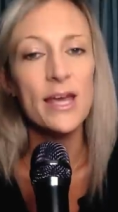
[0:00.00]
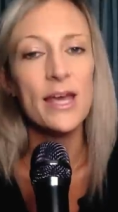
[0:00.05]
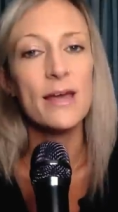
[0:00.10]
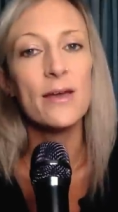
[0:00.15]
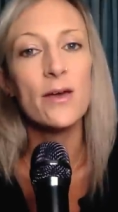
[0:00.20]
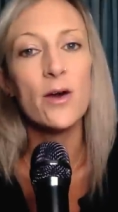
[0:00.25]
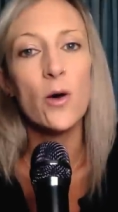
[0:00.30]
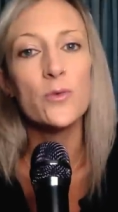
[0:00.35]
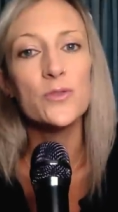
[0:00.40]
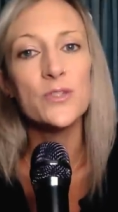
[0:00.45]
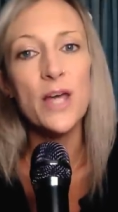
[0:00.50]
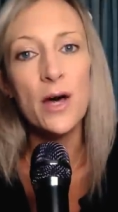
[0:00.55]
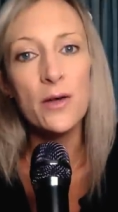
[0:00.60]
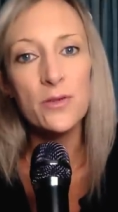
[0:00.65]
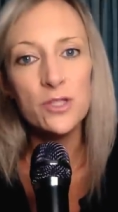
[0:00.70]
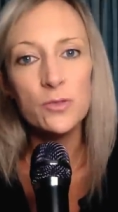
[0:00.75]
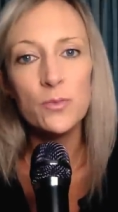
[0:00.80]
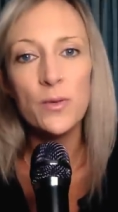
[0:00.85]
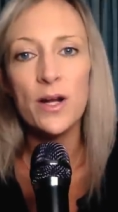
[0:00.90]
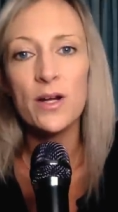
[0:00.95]
It goes
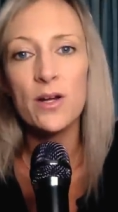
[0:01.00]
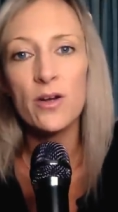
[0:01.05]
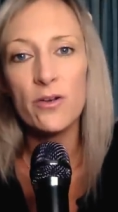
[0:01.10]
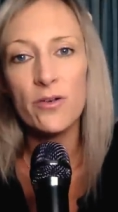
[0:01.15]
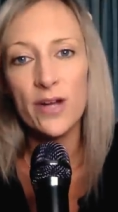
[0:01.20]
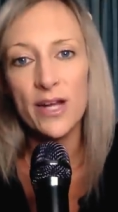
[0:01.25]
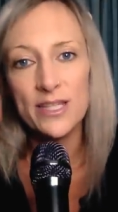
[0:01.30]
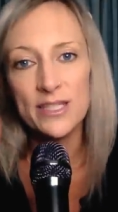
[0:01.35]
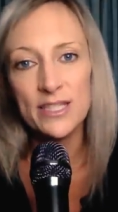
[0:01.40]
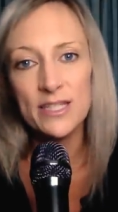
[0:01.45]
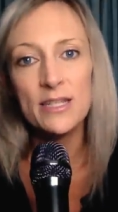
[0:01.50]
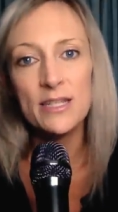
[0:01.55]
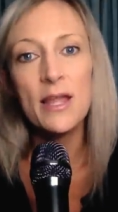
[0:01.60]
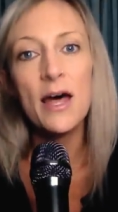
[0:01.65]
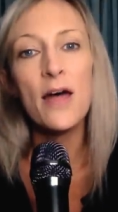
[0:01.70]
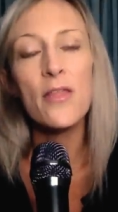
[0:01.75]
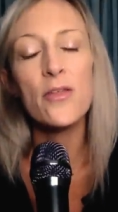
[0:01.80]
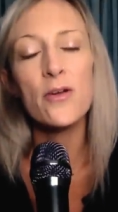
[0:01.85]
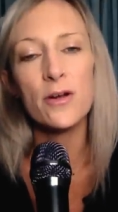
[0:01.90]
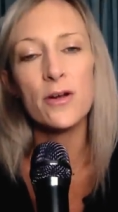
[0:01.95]
elsewhere and creates
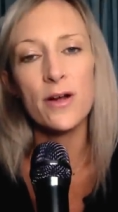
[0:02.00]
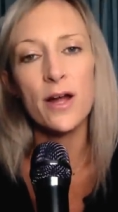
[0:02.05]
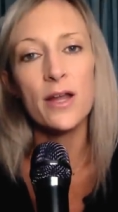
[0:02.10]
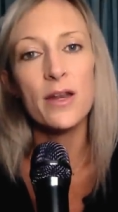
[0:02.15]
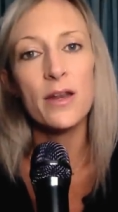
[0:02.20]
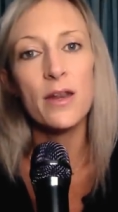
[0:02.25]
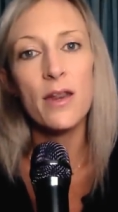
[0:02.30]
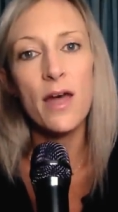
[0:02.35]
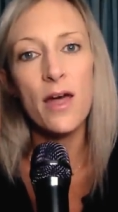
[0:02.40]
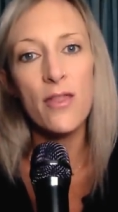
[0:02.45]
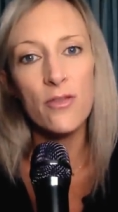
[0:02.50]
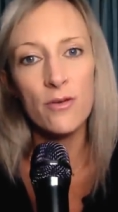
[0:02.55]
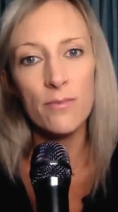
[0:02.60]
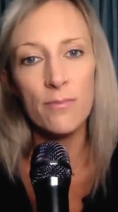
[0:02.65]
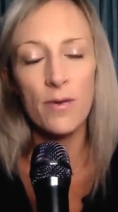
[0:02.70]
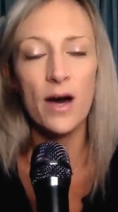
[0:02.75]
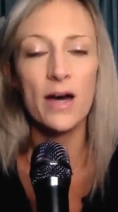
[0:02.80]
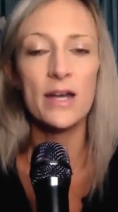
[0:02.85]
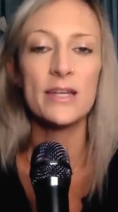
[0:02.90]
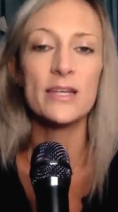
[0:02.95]
another, another
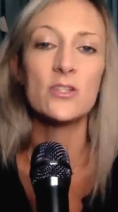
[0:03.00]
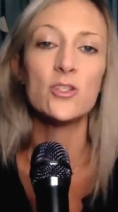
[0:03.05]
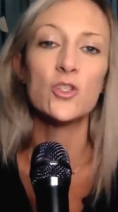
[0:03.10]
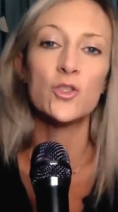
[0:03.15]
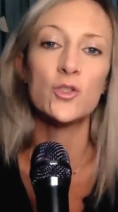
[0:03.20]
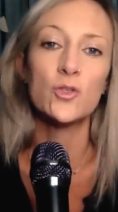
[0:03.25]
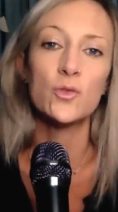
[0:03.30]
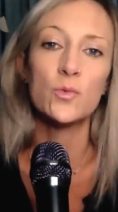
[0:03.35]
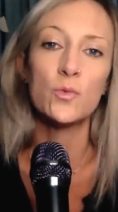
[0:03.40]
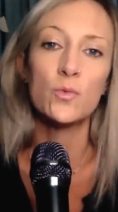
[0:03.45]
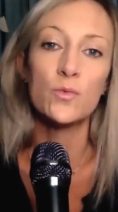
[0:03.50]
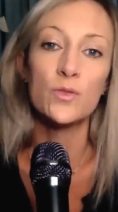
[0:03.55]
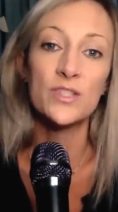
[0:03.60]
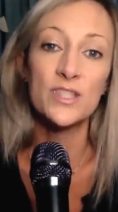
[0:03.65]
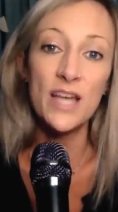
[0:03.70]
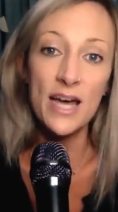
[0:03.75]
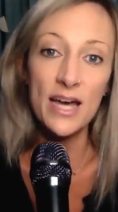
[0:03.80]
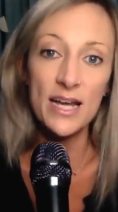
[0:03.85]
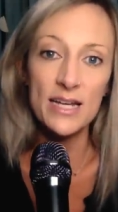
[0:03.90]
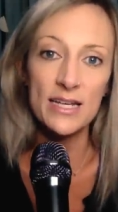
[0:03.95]
body to
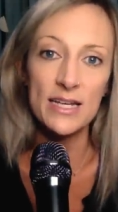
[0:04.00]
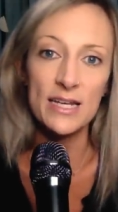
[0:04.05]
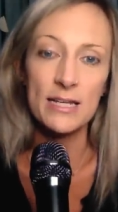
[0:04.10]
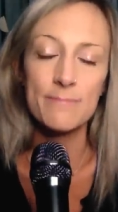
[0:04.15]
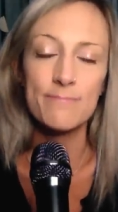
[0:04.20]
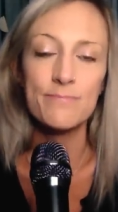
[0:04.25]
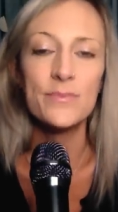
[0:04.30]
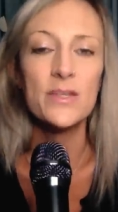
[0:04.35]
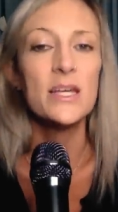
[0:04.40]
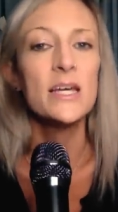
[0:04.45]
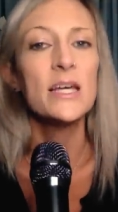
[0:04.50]
reside in.